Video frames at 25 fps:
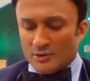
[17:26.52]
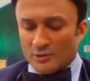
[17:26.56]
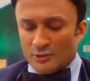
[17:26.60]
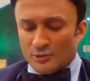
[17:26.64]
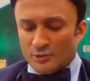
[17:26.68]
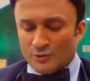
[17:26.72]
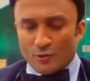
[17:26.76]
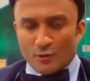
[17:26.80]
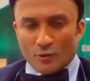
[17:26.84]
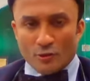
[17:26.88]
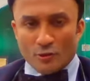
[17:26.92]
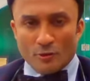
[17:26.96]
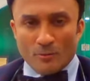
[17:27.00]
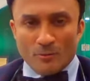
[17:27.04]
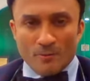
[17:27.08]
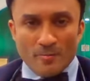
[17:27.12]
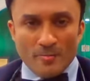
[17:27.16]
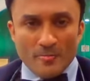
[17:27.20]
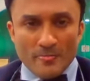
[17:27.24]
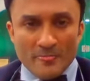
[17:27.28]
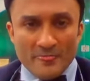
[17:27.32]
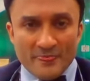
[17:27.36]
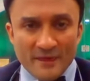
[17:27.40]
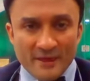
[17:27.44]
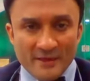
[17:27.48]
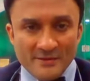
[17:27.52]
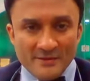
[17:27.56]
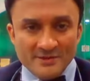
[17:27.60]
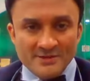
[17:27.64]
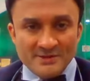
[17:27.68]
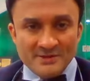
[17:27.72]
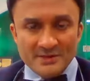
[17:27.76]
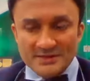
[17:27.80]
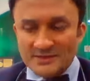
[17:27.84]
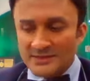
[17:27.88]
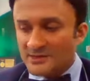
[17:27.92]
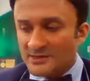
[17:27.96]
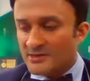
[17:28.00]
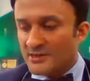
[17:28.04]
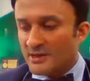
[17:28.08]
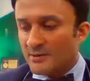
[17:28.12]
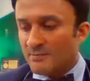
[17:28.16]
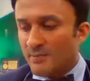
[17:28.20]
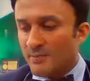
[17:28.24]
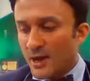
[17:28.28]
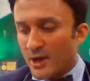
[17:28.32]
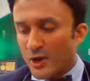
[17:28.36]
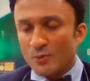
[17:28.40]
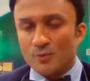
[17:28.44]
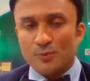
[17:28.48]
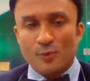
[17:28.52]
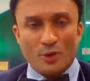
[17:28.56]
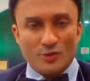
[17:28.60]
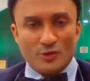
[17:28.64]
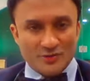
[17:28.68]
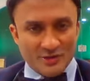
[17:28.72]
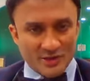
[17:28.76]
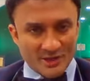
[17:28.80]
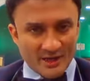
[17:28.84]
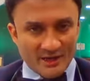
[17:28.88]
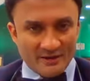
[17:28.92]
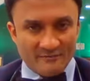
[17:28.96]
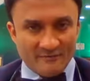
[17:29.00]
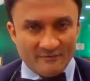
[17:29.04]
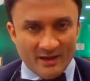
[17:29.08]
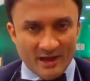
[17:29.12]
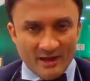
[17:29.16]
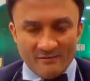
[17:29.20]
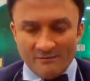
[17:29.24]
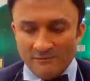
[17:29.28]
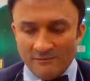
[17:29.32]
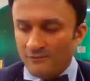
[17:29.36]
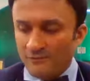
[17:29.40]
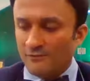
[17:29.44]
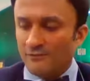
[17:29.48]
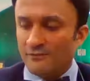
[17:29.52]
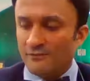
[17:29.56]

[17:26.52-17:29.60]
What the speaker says: So since this is a bioprosthetic valve,